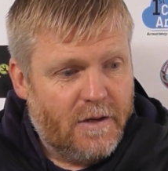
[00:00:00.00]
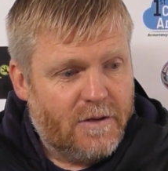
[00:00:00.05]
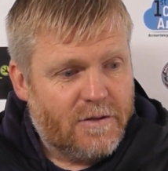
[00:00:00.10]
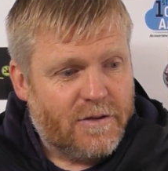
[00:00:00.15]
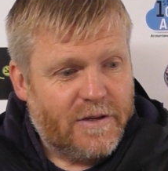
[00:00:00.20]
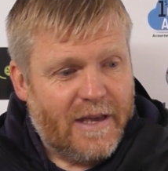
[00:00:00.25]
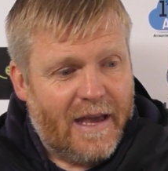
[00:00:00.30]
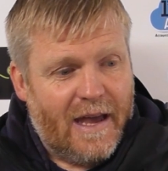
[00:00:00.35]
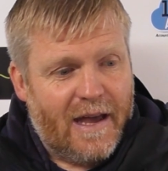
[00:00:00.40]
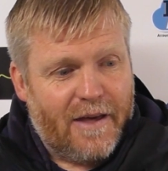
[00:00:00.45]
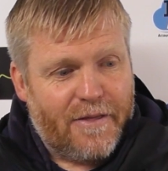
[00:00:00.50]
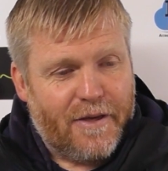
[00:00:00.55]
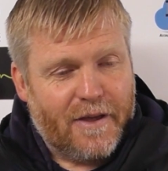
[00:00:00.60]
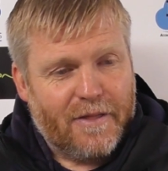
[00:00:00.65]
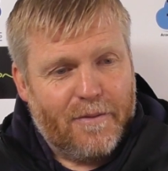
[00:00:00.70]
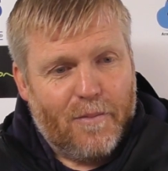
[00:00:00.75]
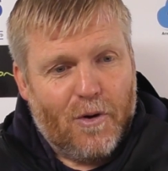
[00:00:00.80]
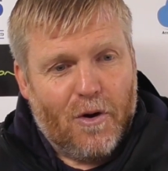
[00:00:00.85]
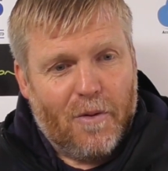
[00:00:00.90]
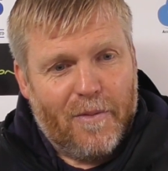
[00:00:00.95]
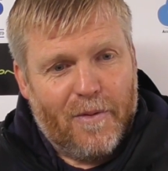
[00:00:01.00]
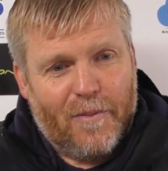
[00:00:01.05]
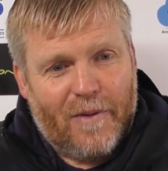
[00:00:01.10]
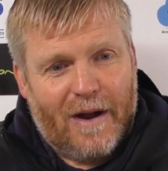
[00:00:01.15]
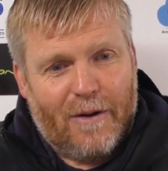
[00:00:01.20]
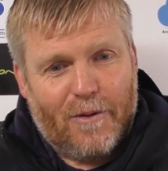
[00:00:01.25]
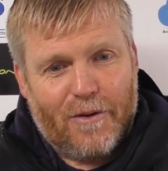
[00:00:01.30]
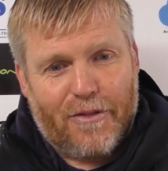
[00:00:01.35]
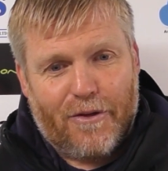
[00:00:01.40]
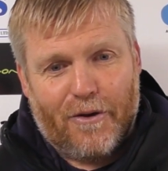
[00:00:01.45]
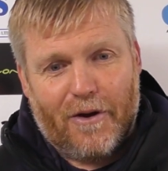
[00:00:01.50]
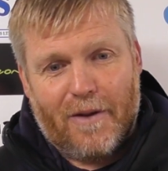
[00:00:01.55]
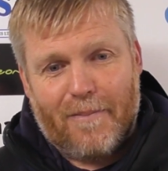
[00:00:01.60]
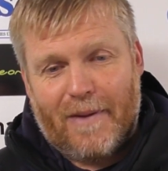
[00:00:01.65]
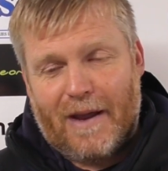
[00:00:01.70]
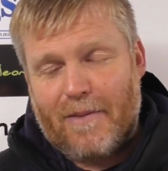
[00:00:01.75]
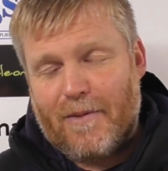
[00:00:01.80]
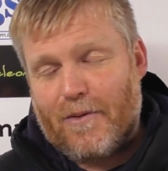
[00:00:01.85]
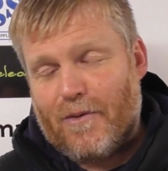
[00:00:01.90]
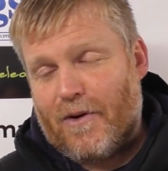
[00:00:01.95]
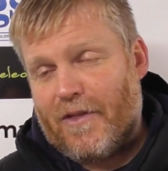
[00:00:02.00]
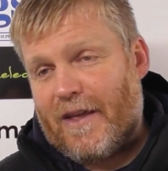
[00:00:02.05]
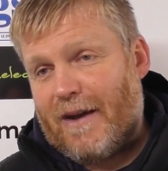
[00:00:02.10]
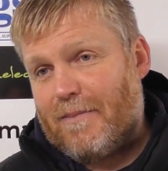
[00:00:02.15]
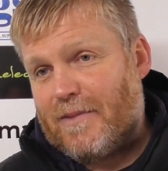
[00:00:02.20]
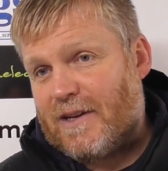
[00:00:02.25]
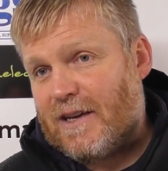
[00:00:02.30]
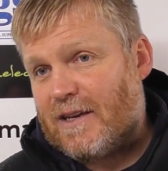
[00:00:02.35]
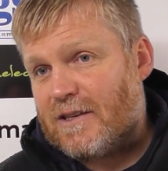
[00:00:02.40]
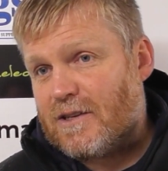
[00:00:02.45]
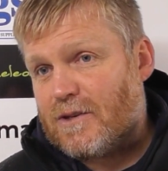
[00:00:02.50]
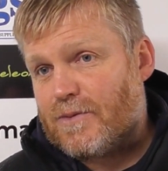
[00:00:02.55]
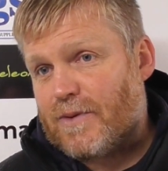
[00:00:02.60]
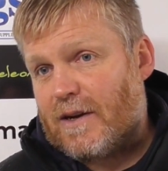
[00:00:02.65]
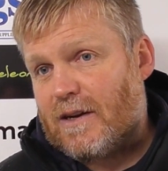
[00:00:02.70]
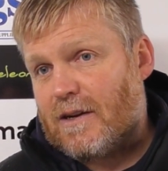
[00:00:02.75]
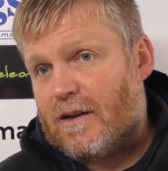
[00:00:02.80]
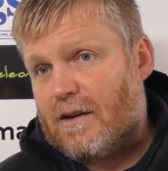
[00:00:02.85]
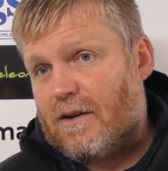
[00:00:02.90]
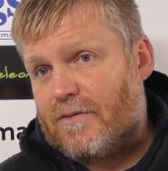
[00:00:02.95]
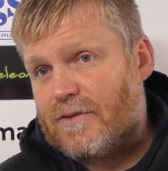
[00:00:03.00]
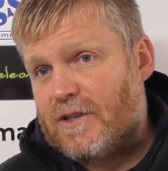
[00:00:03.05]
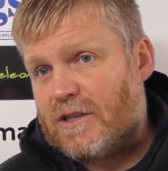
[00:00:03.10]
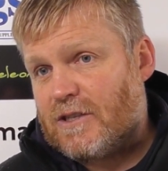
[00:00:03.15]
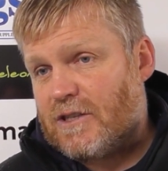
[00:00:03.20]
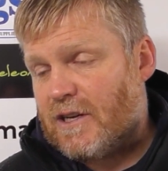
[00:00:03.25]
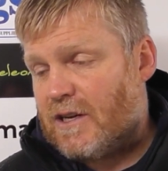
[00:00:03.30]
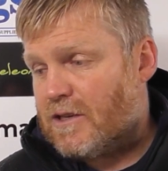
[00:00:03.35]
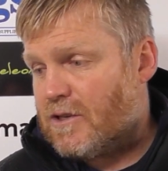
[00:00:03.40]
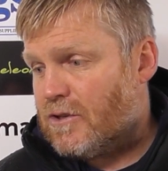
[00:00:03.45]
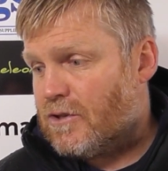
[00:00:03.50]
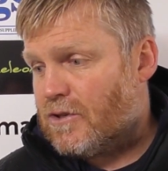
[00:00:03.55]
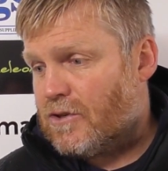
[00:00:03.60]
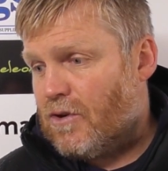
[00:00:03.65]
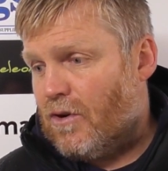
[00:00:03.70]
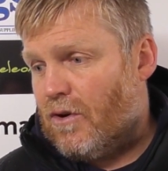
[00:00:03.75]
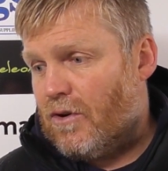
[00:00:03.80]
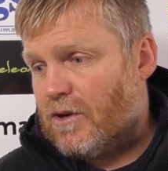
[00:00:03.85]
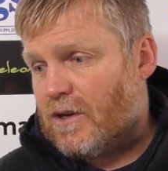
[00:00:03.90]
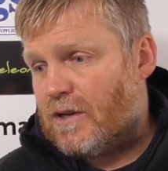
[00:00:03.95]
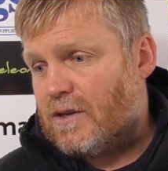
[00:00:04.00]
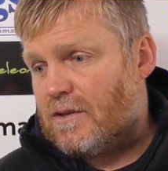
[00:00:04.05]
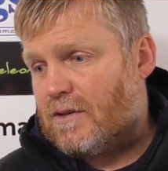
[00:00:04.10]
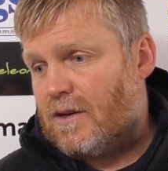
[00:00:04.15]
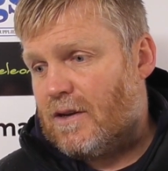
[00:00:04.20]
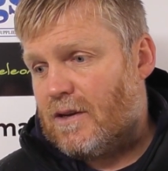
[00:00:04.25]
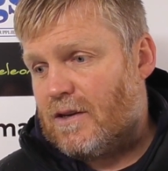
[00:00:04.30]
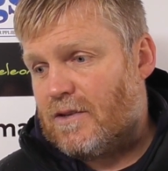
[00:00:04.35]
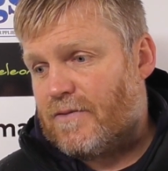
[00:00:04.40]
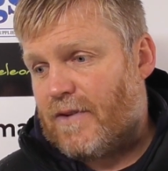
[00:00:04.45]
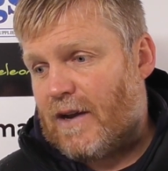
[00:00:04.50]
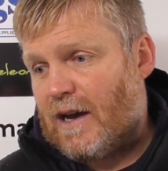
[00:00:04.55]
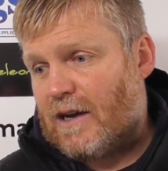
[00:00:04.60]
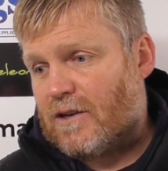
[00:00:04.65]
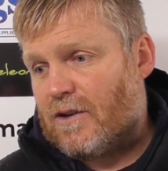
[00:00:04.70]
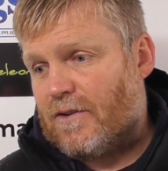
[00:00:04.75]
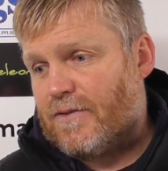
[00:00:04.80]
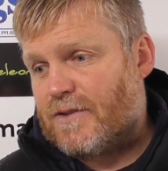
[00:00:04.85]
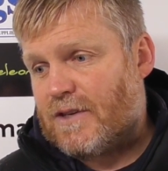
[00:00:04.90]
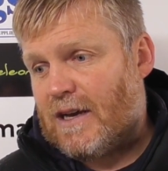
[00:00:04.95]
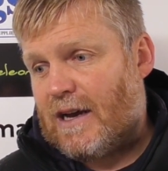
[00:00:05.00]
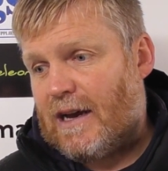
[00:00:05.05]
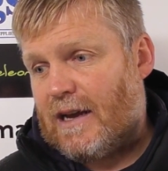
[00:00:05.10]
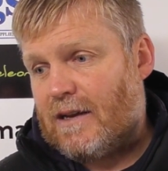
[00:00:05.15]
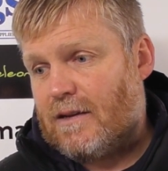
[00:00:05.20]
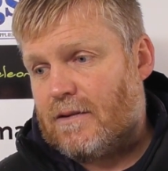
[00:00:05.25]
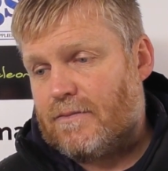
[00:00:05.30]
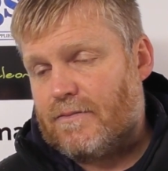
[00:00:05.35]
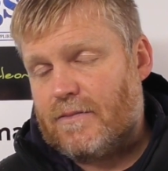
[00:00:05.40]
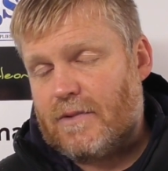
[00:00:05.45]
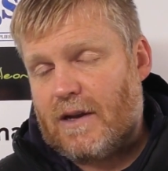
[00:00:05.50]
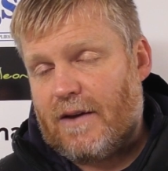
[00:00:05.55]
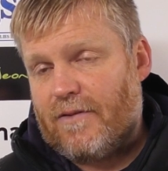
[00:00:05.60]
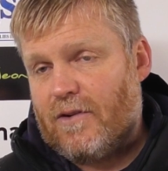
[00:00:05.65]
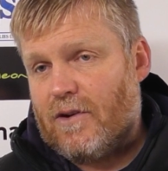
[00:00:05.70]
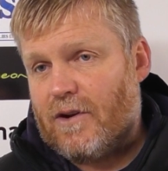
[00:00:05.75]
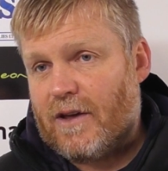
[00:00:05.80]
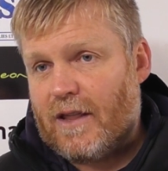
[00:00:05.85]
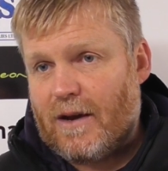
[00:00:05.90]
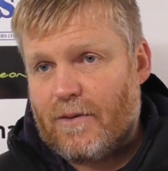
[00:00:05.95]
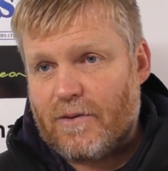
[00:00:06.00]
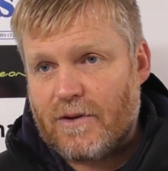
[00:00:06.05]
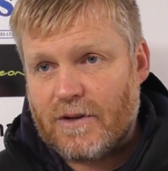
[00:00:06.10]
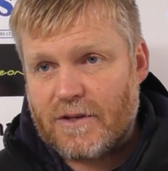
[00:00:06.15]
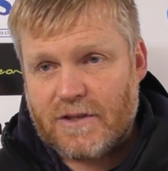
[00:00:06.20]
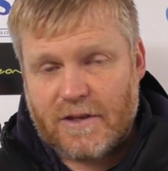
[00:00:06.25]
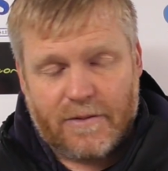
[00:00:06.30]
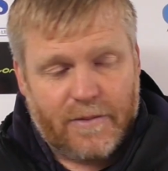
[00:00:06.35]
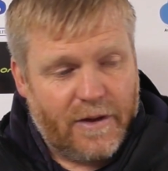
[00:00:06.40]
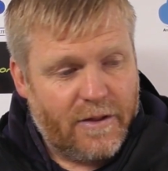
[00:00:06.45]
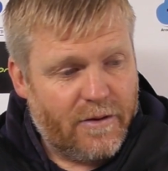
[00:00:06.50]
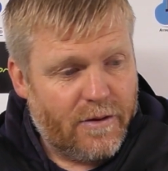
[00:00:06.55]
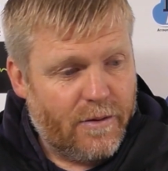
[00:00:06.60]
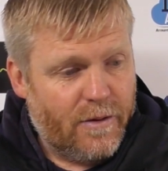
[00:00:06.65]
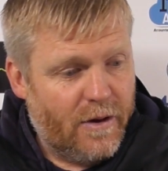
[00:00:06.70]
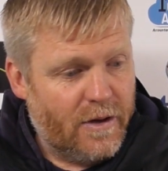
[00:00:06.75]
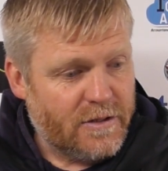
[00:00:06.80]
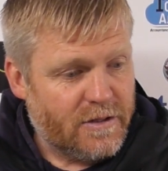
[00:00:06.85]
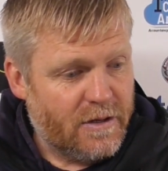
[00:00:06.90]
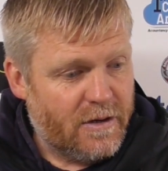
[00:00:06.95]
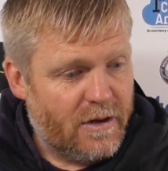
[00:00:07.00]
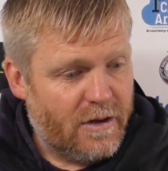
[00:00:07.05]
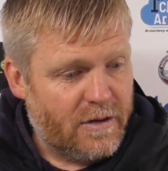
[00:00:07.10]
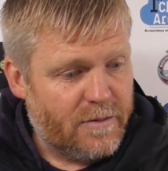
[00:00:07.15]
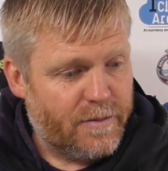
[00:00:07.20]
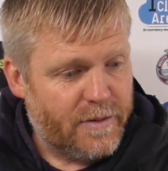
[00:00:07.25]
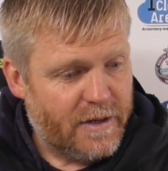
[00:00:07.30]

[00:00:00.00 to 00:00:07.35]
So yeah, I think the moment where we thought it might be one of them days is when obviously Jason scored and he's flagged offside. We'll have a look at that one to see whether it was or not.